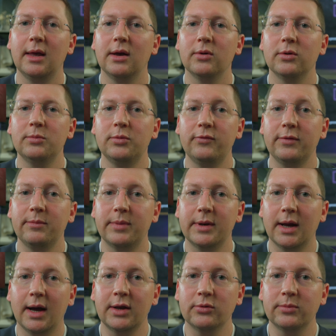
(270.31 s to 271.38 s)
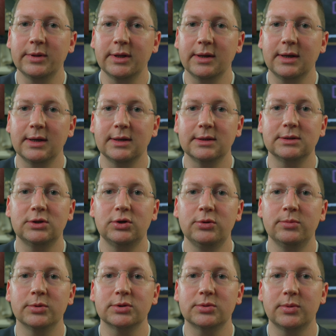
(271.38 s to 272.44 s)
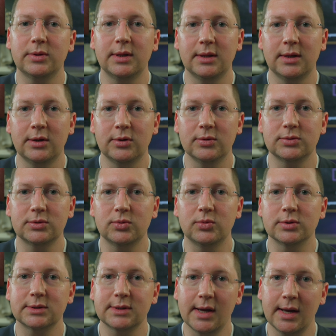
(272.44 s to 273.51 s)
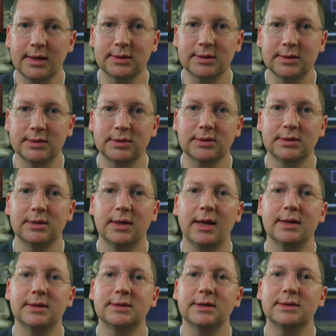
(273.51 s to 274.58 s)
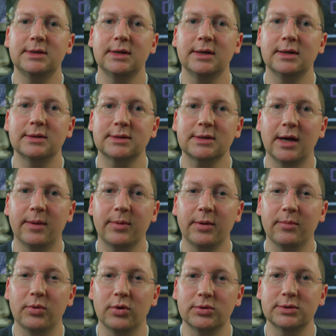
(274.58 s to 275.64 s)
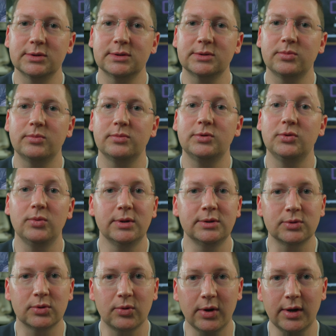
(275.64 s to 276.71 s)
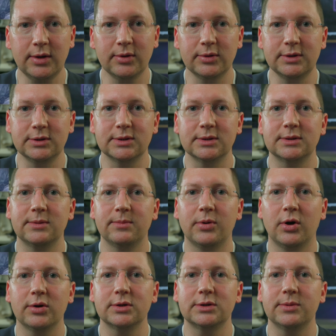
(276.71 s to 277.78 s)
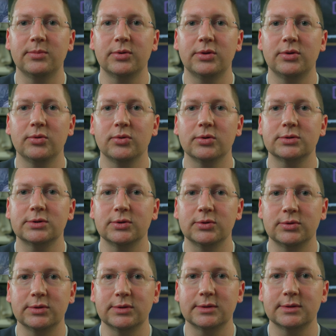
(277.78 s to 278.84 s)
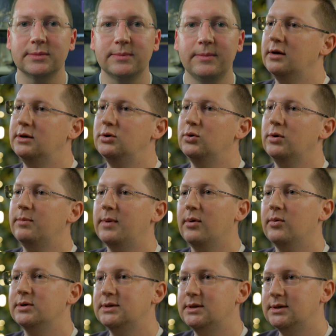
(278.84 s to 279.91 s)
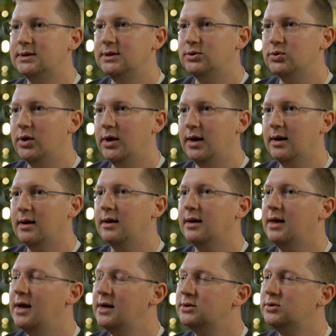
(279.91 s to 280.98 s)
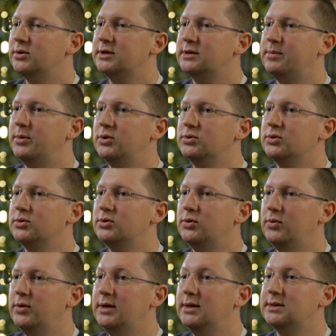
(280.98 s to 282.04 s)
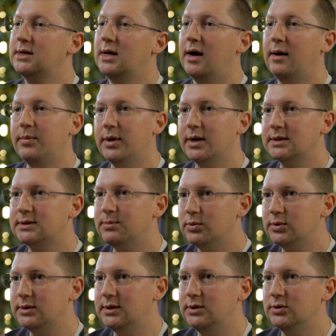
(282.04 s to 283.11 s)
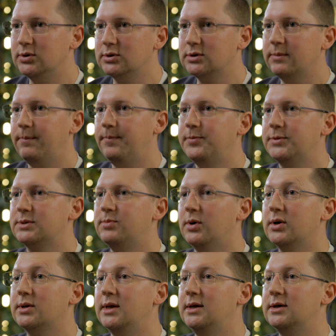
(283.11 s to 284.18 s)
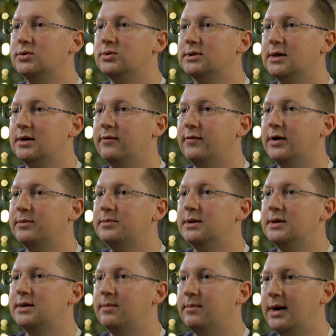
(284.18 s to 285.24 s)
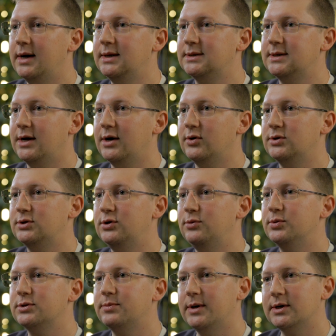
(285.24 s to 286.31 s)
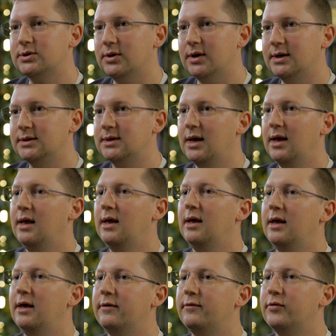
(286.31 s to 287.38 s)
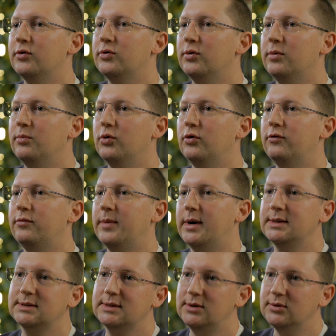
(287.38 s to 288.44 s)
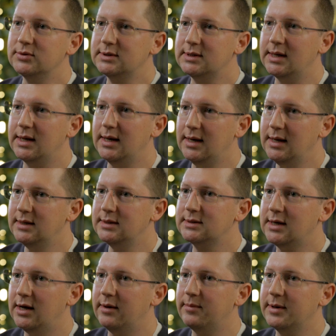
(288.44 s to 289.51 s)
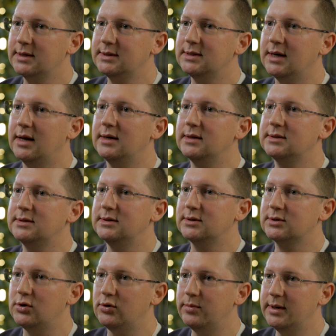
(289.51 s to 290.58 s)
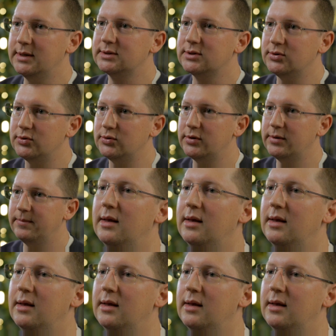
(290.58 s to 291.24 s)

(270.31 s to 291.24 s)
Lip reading: removing benign or malignant tumors within the nose or sinuses, and assisting endoscopic approaches to intracranial lesions in partnership with neurosurgeons. During my residency training, occasional exposure to these complex procedures sparked an interest that developed into my desire to super specialize and further improve my skill set in endoscopic, sinus, and skull base surgery.